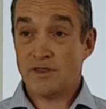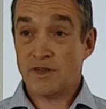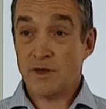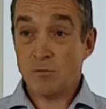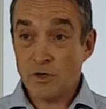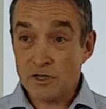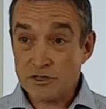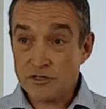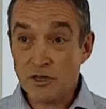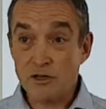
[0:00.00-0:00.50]
And
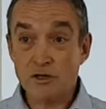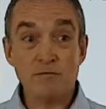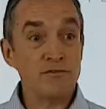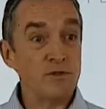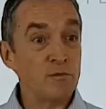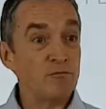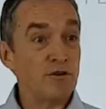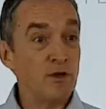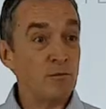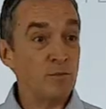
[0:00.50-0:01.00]
then we
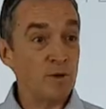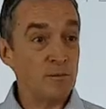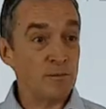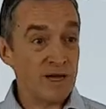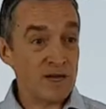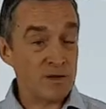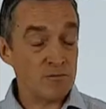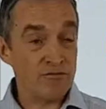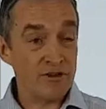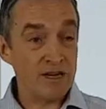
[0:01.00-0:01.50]
solve the
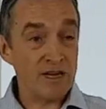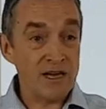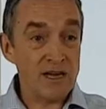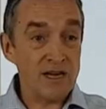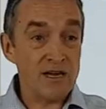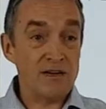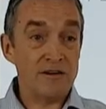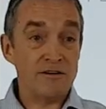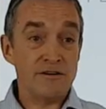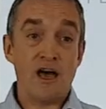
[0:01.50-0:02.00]
problem by
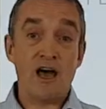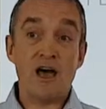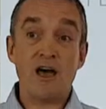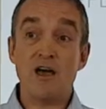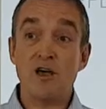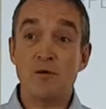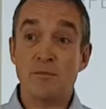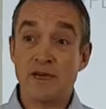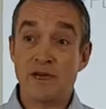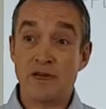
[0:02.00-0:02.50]
bringing in an
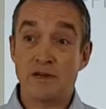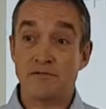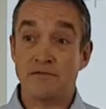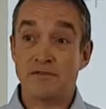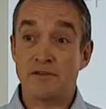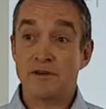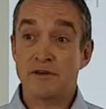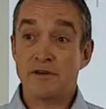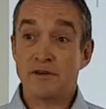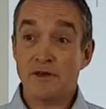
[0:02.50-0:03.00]
army
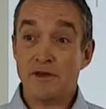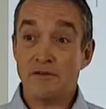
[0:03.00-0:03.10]
of